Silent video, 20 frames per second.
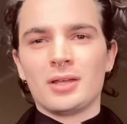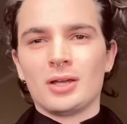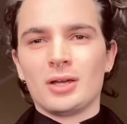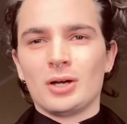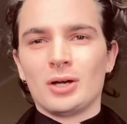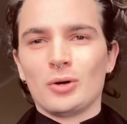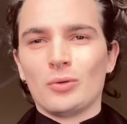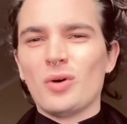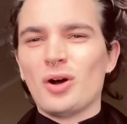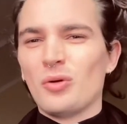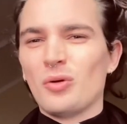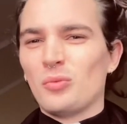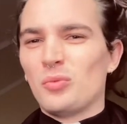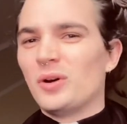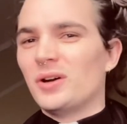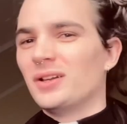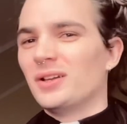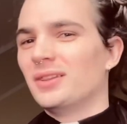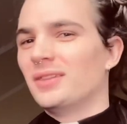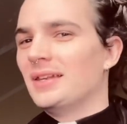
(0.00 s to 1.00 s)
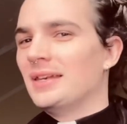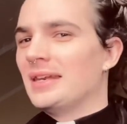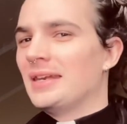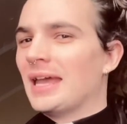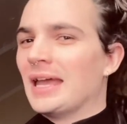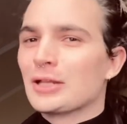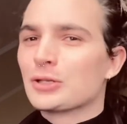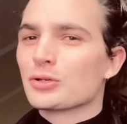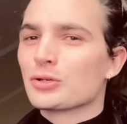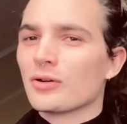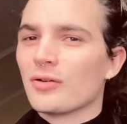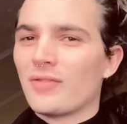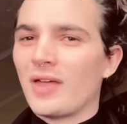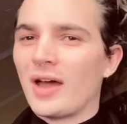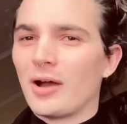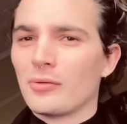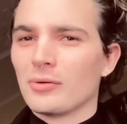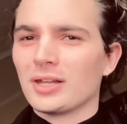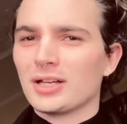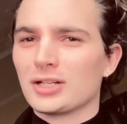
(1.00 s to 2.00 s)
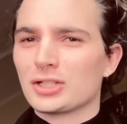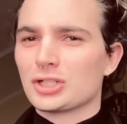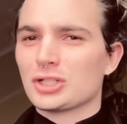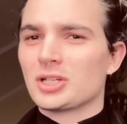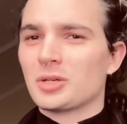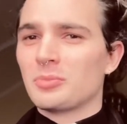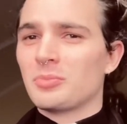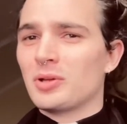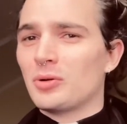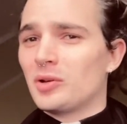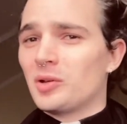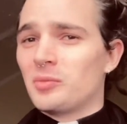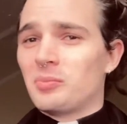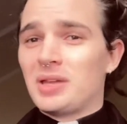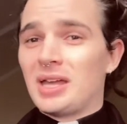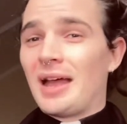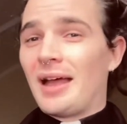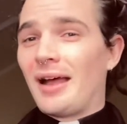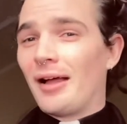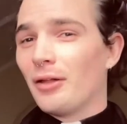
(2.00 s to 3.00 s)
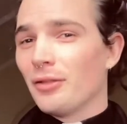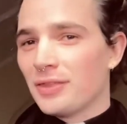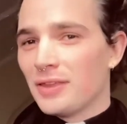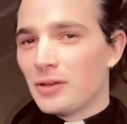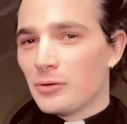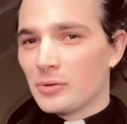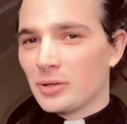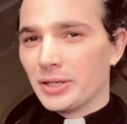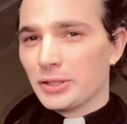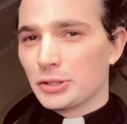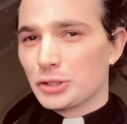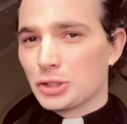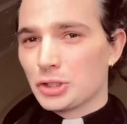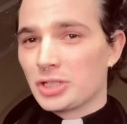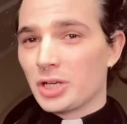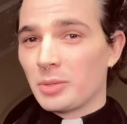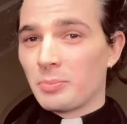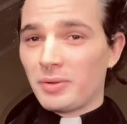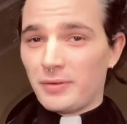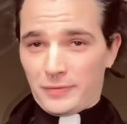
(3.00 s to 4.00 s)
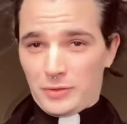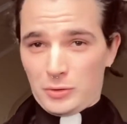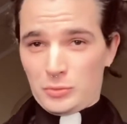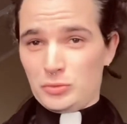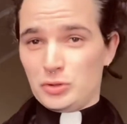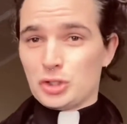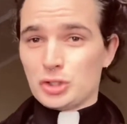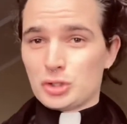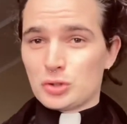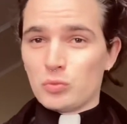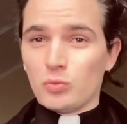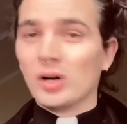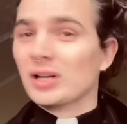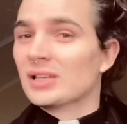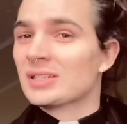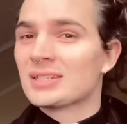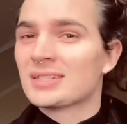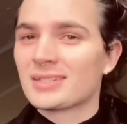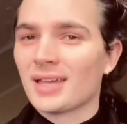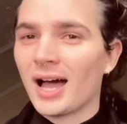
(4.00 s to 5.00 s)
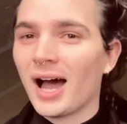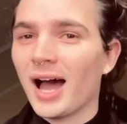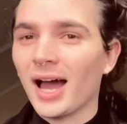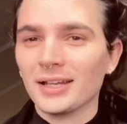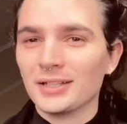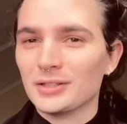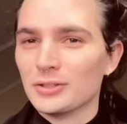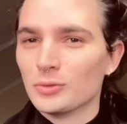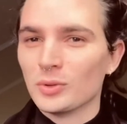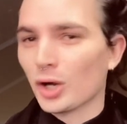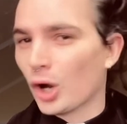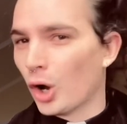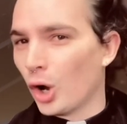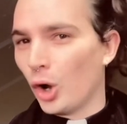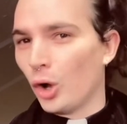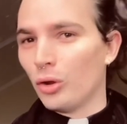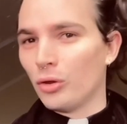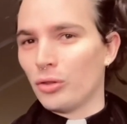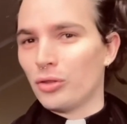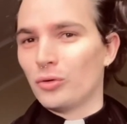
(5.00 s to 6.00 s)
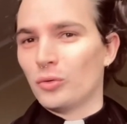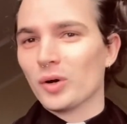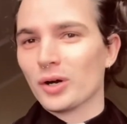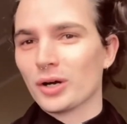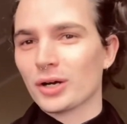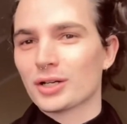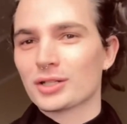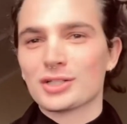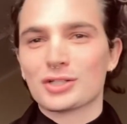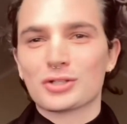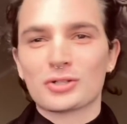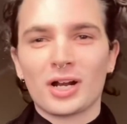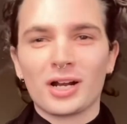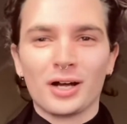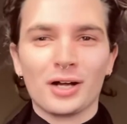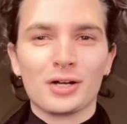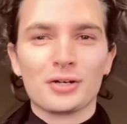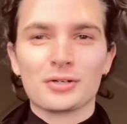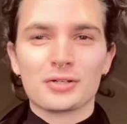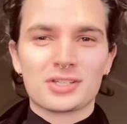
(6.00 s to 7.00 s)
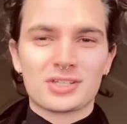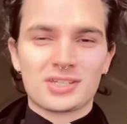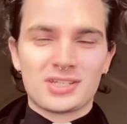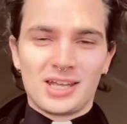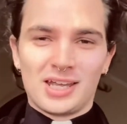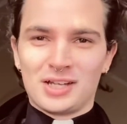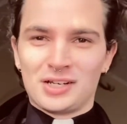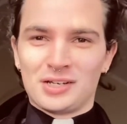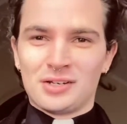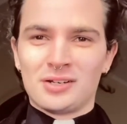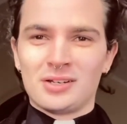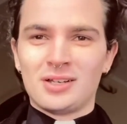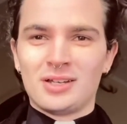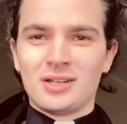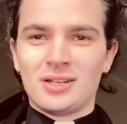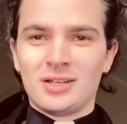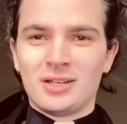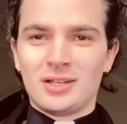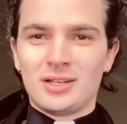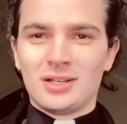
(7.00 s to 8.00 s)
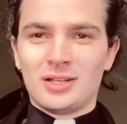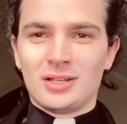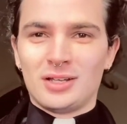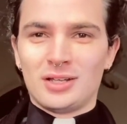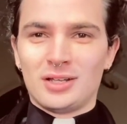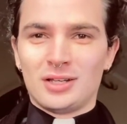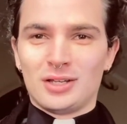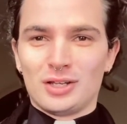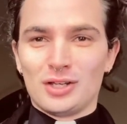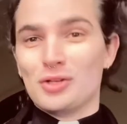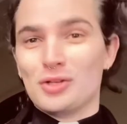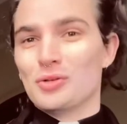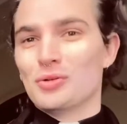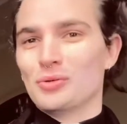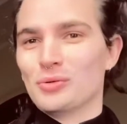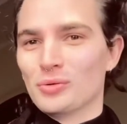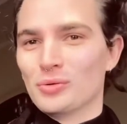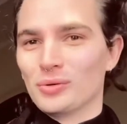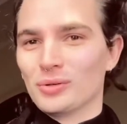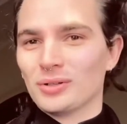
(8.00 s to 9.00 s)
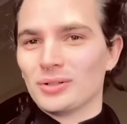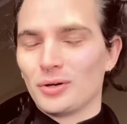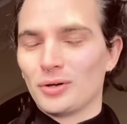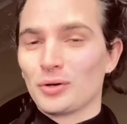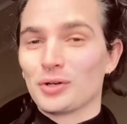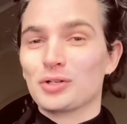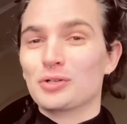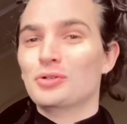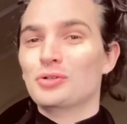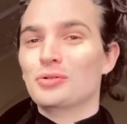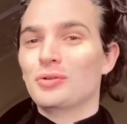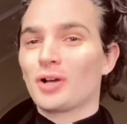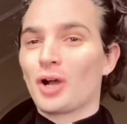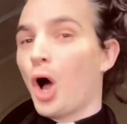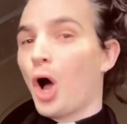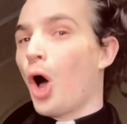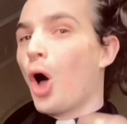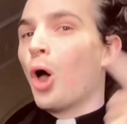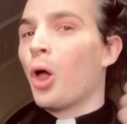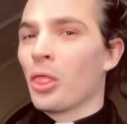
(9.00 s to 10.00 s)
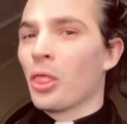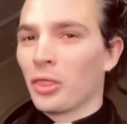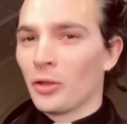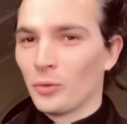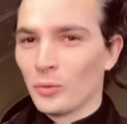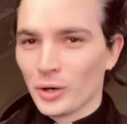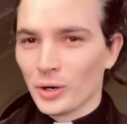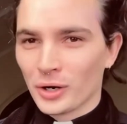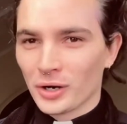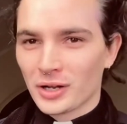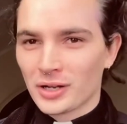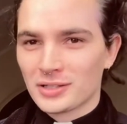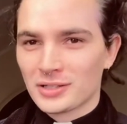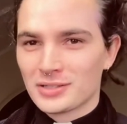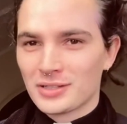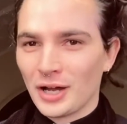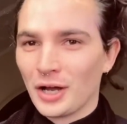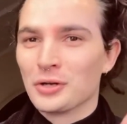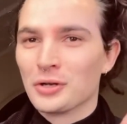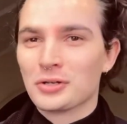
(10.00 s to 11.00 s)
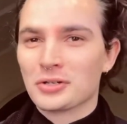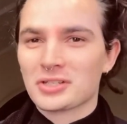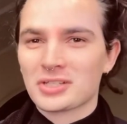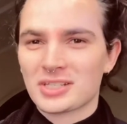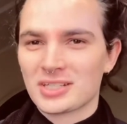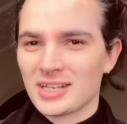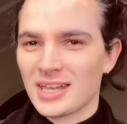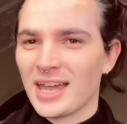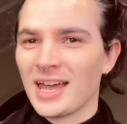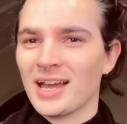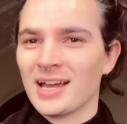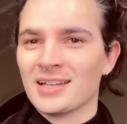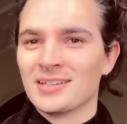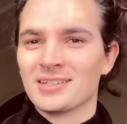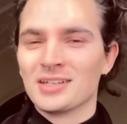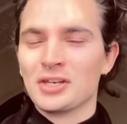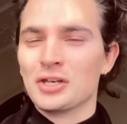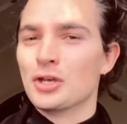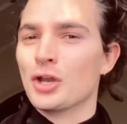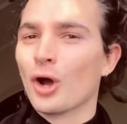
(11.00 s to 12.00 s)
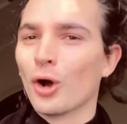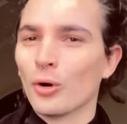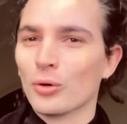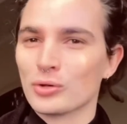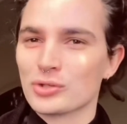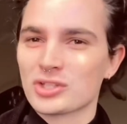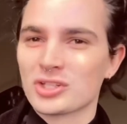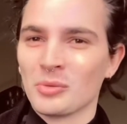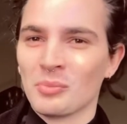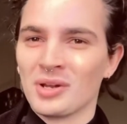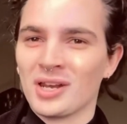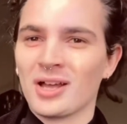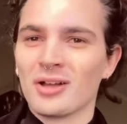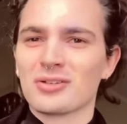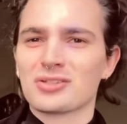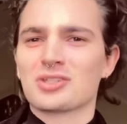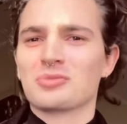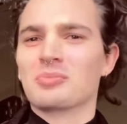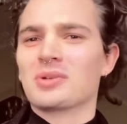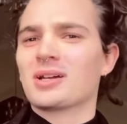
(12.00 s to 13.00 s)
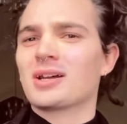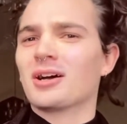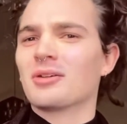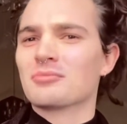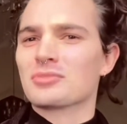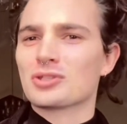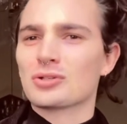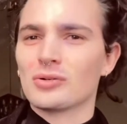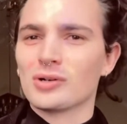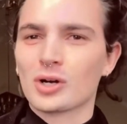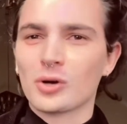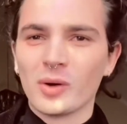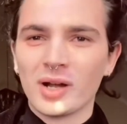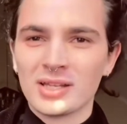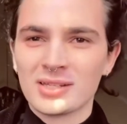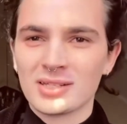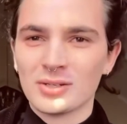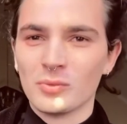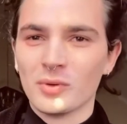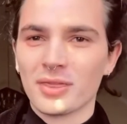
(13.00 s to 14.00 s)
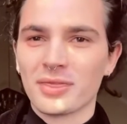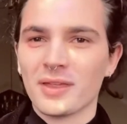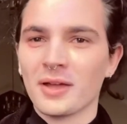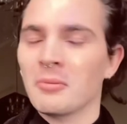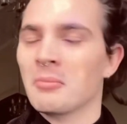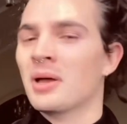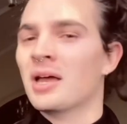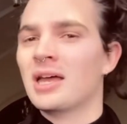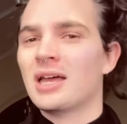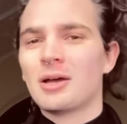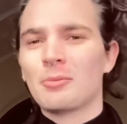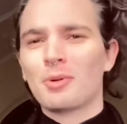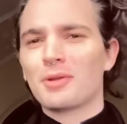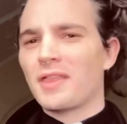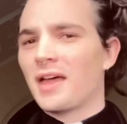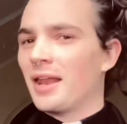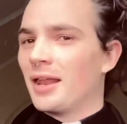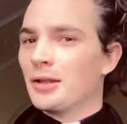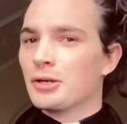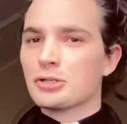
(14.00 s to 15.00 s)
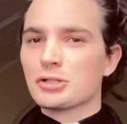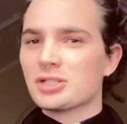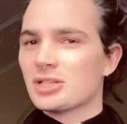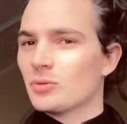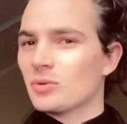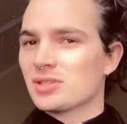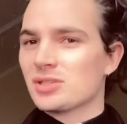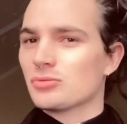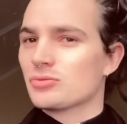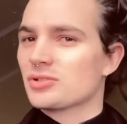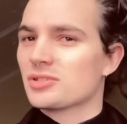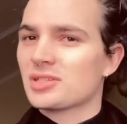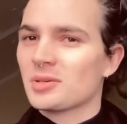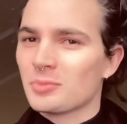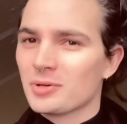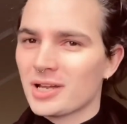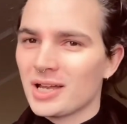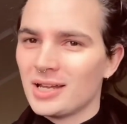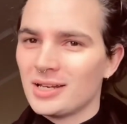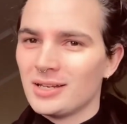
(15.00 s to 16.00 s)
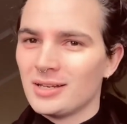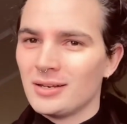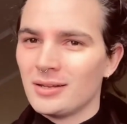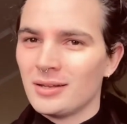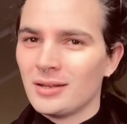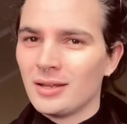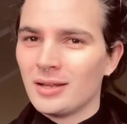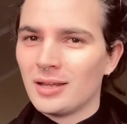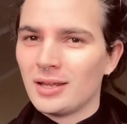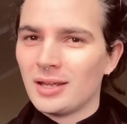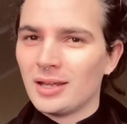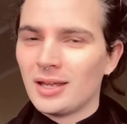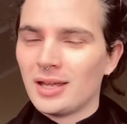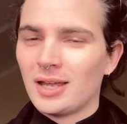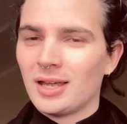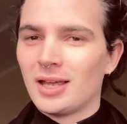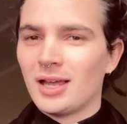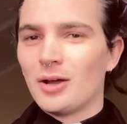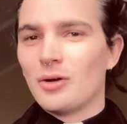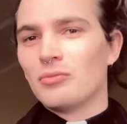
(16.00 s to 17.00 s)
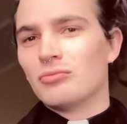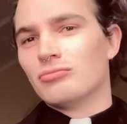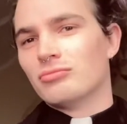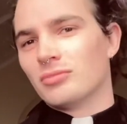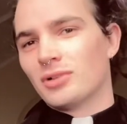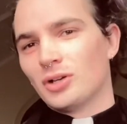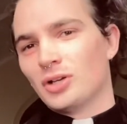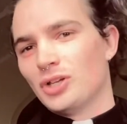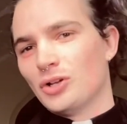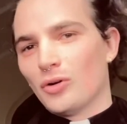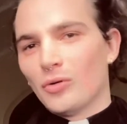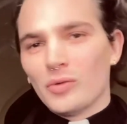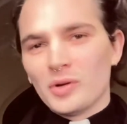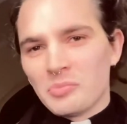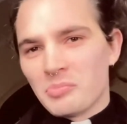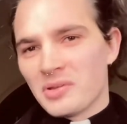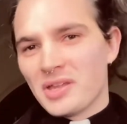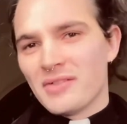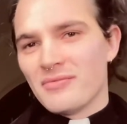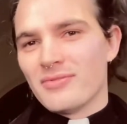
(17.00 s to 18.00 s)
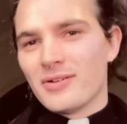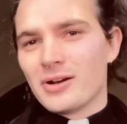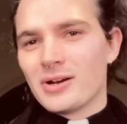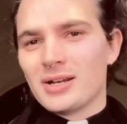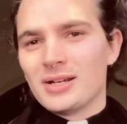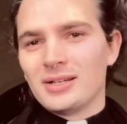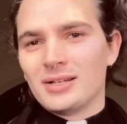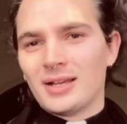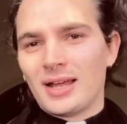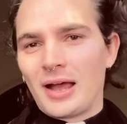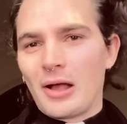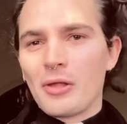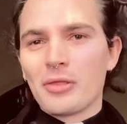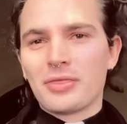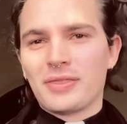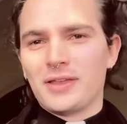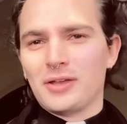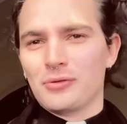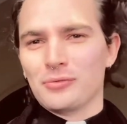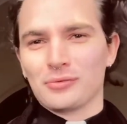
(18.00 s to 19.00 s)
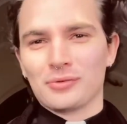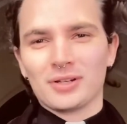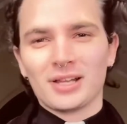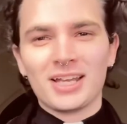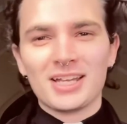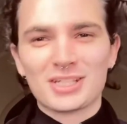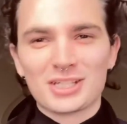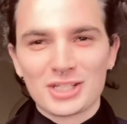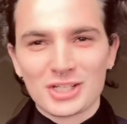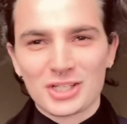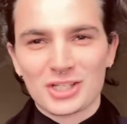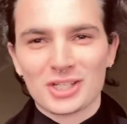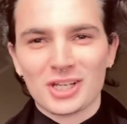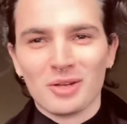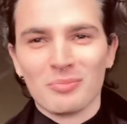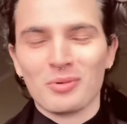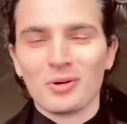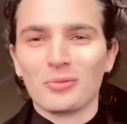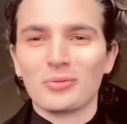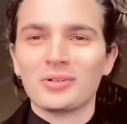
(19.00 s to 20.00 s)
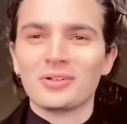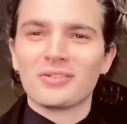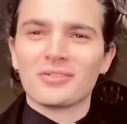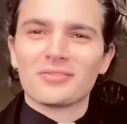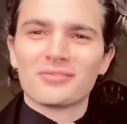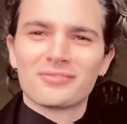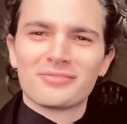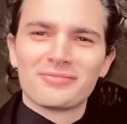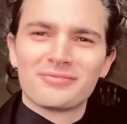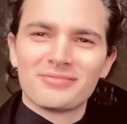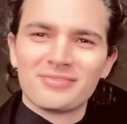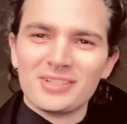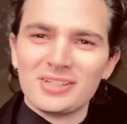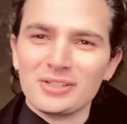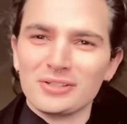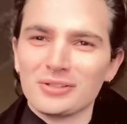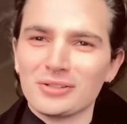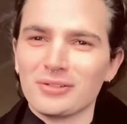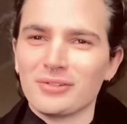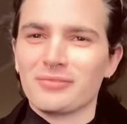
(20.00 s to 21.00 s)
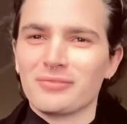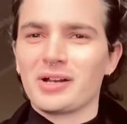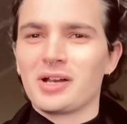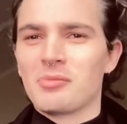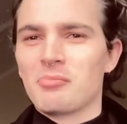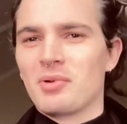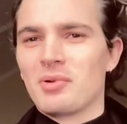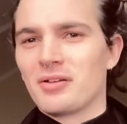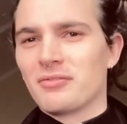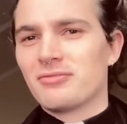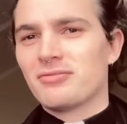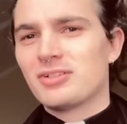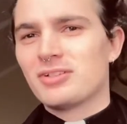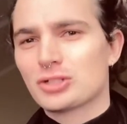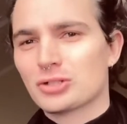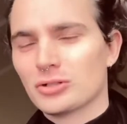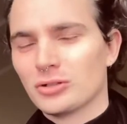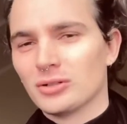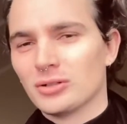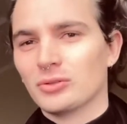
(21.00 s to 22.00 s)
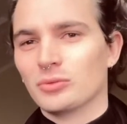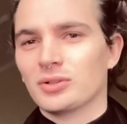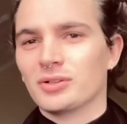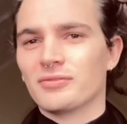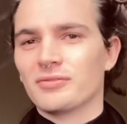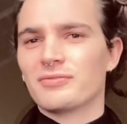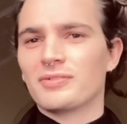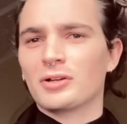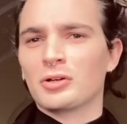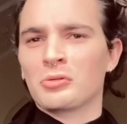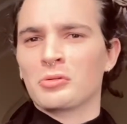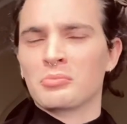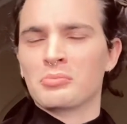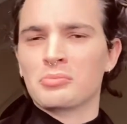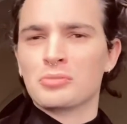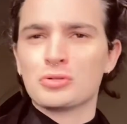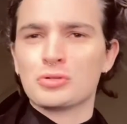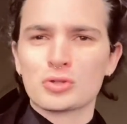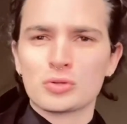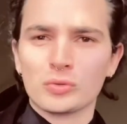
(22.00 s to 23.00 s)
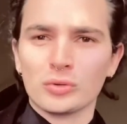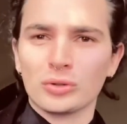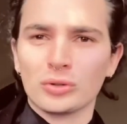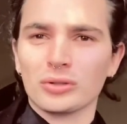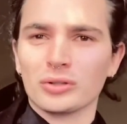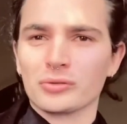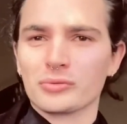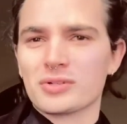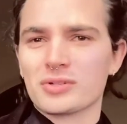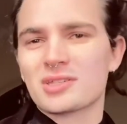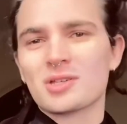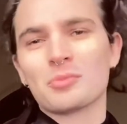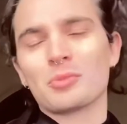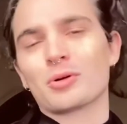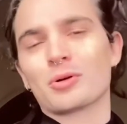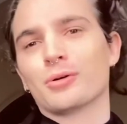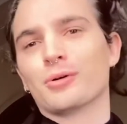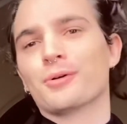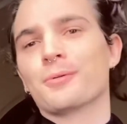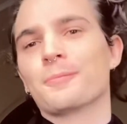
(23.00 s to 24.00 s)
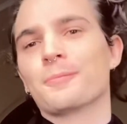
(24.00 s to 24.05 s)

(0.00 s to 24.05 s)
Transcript: What would the nature of that relationship be? Would it be a healthy relationship if there was just one side doing all the work to try to understand you, or you doing all the work to understand and know someone else and become so acquainted with them, but that energy wasn't reciprocated? It wouldn't be a very healthy relationship. It wouldn't feel very beneficial. It wouldn't feel mutual or reciprocal.